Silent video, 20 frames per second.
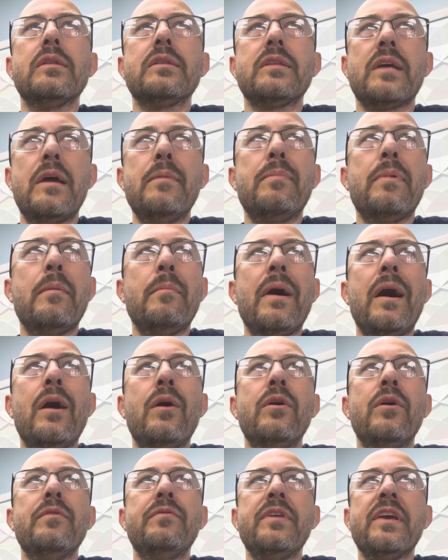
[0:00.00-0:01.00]
Type them
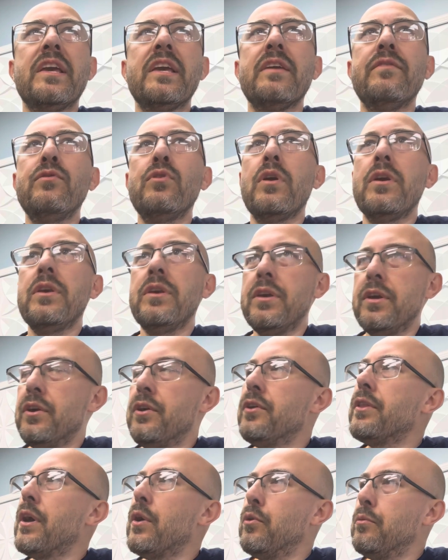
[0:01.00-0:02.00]
out. If they can give you a
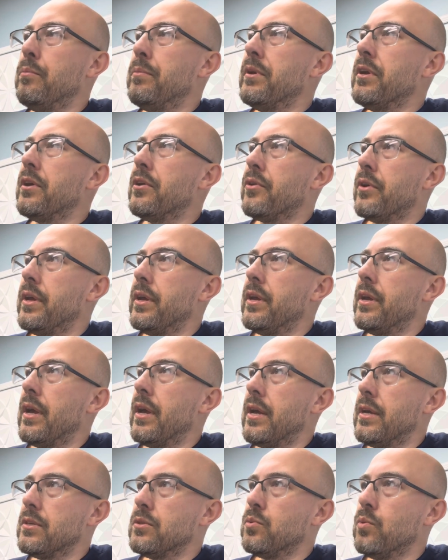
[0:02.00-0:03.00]
year, that would be great
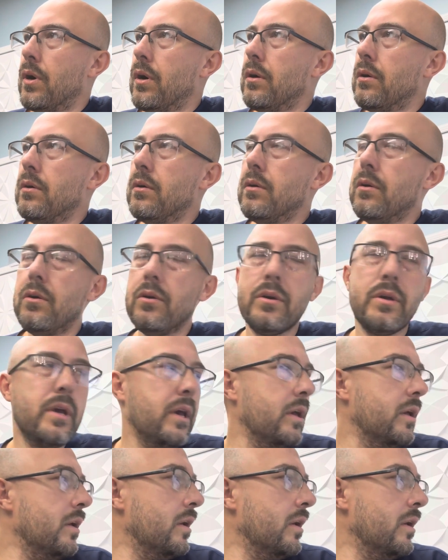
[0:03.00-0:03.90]
as well, okay?